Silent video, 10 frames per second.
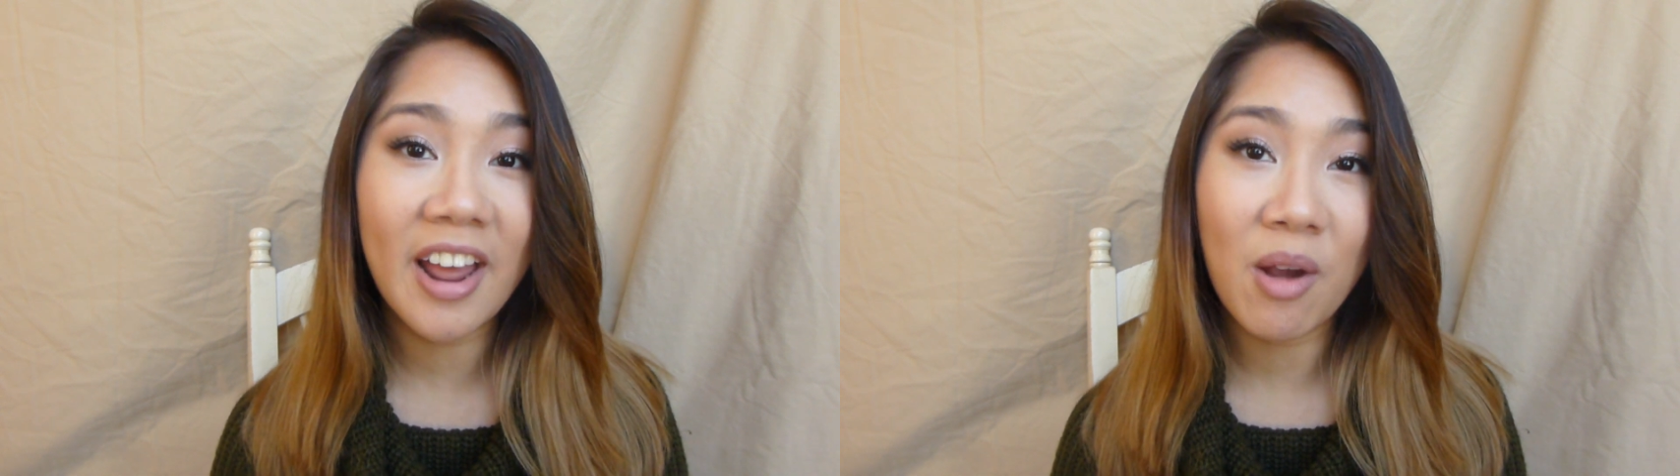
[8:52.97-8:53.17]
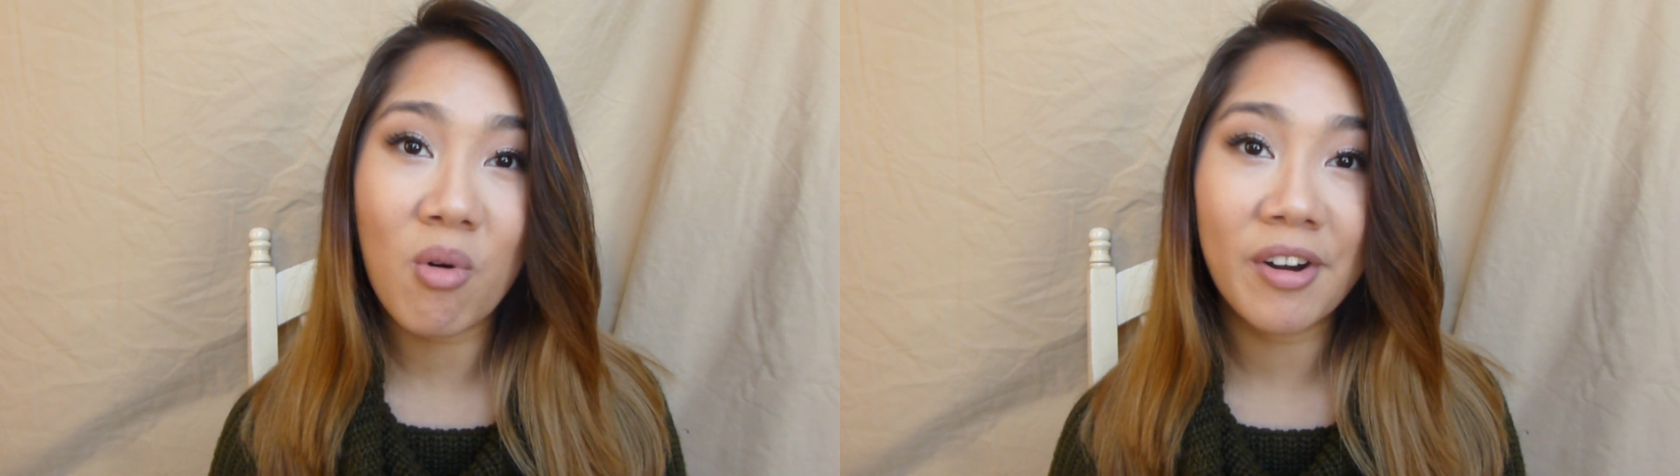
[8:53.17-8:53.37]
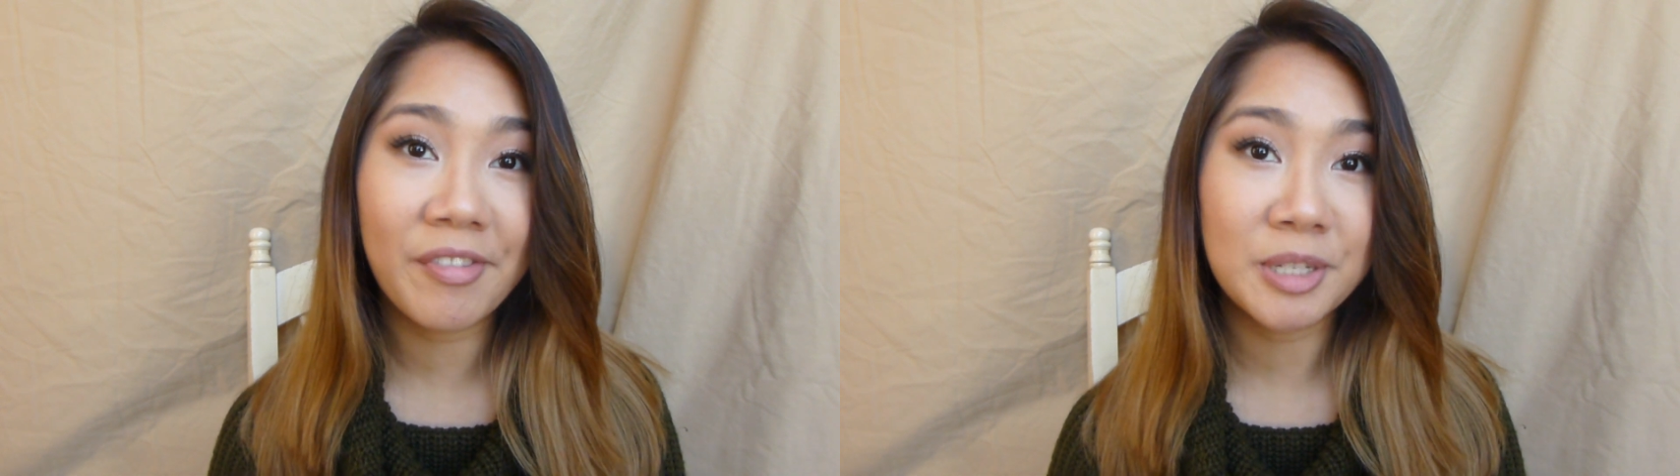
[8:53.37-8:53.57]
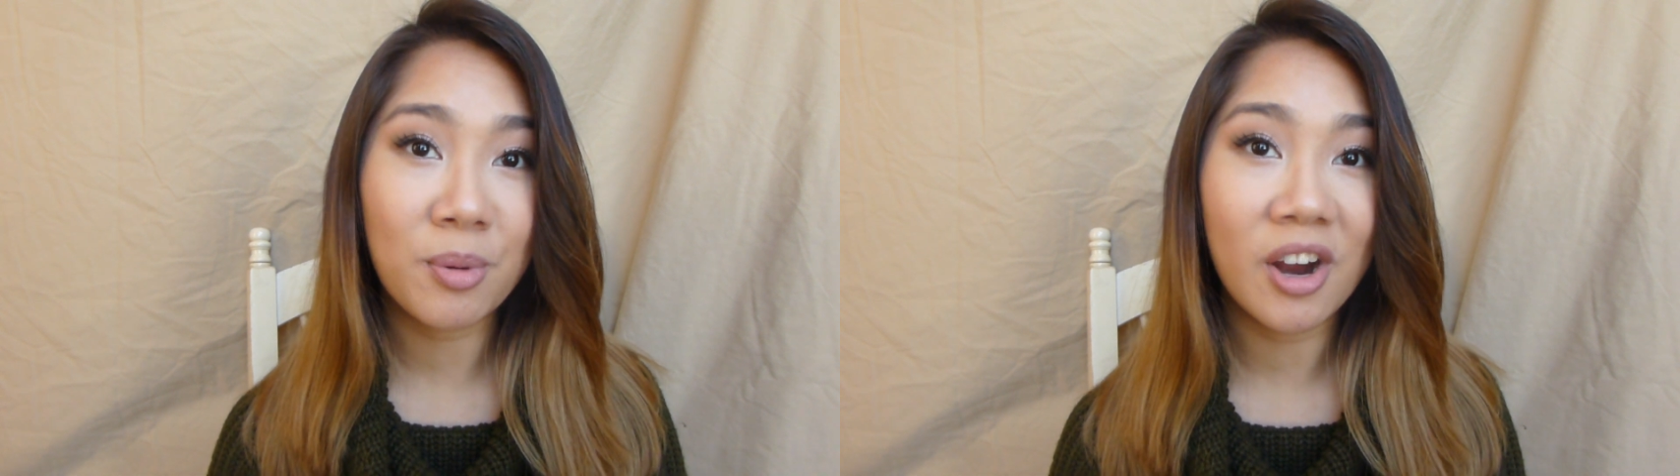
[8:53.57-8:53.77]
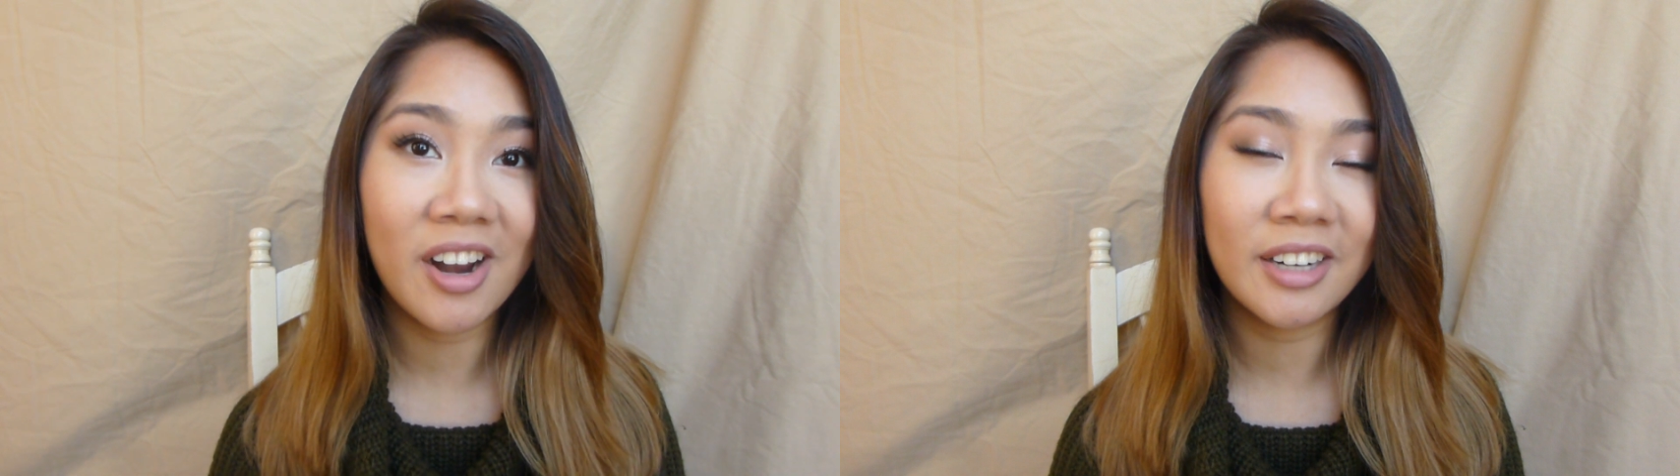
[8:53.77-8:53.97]
that I wanted this
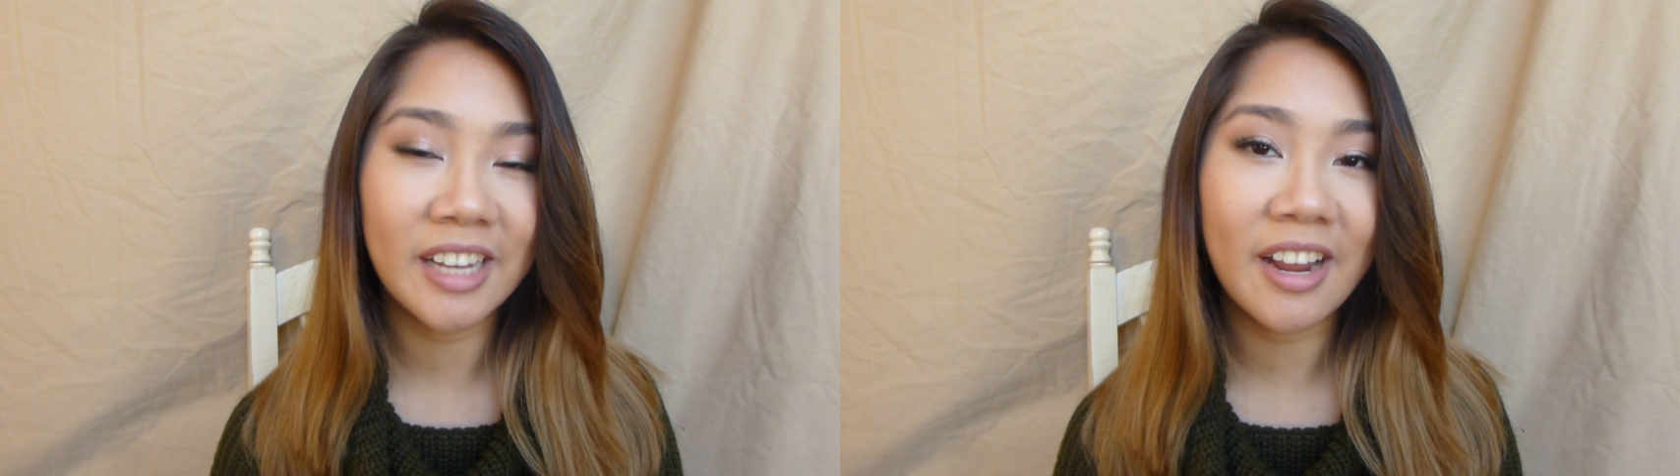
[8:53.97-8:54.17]
product